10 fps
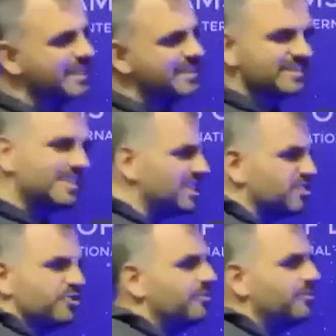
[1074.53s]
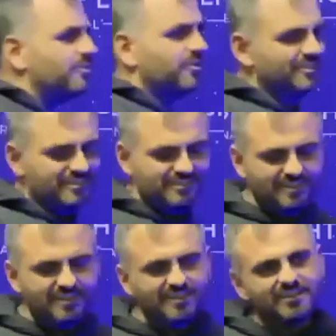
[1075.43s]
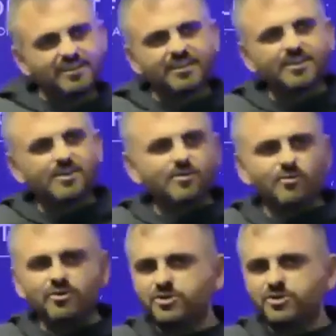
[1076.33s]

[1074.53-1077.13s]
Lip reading: I said, it's simple. When